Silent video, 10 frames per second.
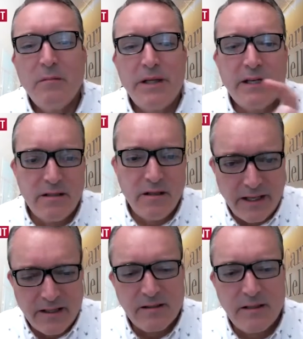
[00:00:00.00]
because then they
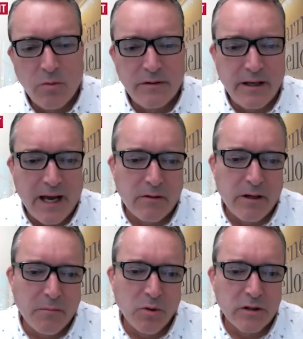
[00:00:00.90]
can see what the
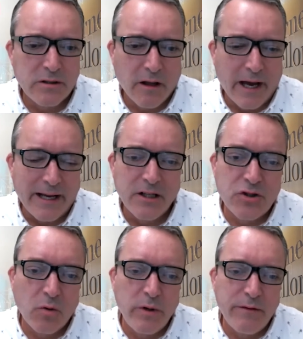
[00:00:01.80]
outcome looks like. And
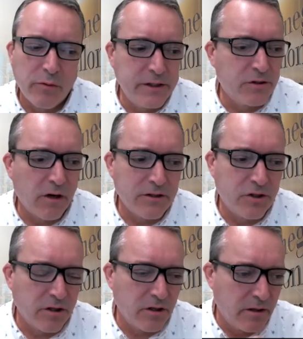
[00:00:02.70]
so we've
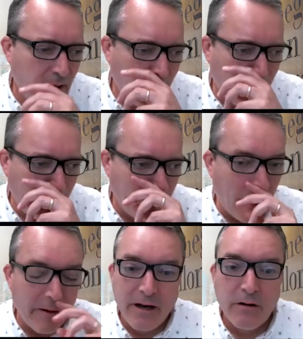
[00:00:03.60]
restructured
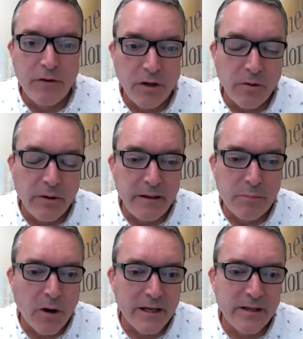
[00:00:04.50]
our interviewing
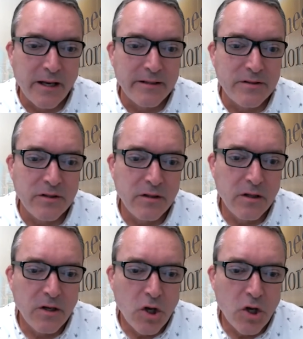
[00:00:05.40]
process.
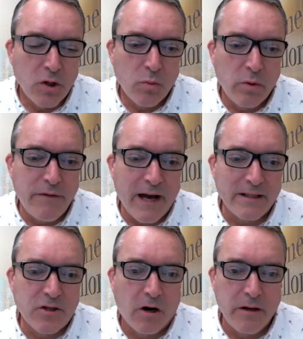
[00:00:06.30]
We've
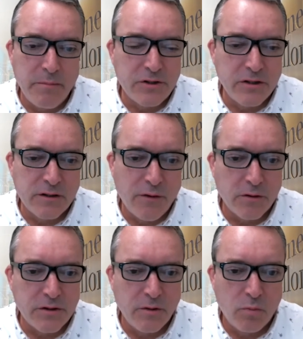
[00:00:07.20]
asked our admissions
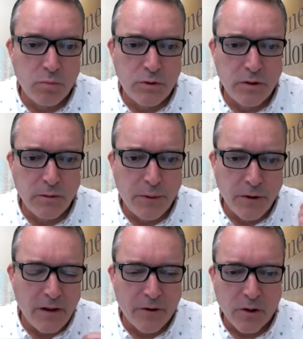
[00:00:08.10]
folks to put
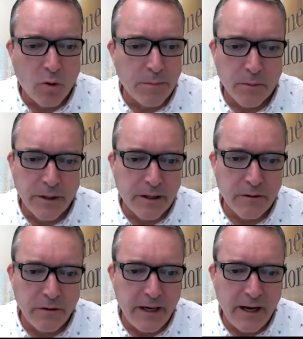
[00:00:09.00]
on their corporate
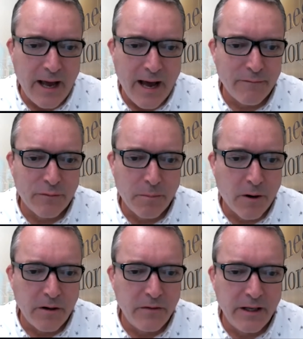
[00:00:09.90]
recruiting hat for
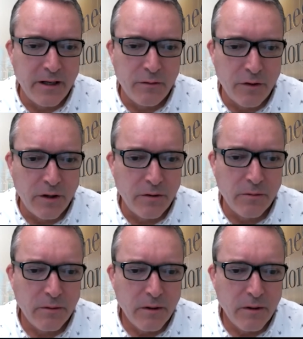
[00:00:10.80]
part of the interview.